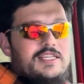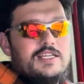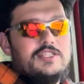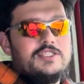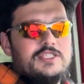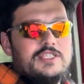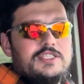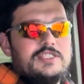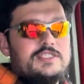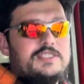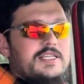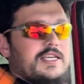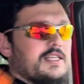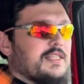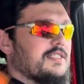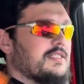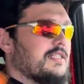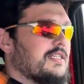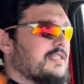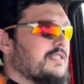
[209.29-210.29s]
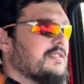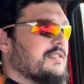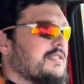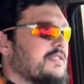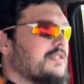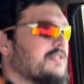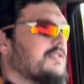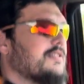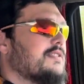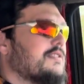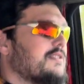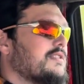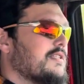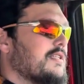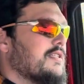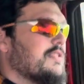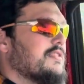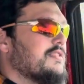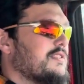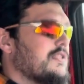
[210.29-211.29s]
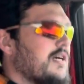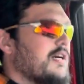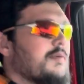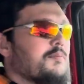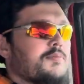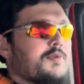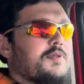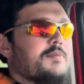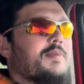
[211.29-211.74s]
I usually just take this thing to the dump.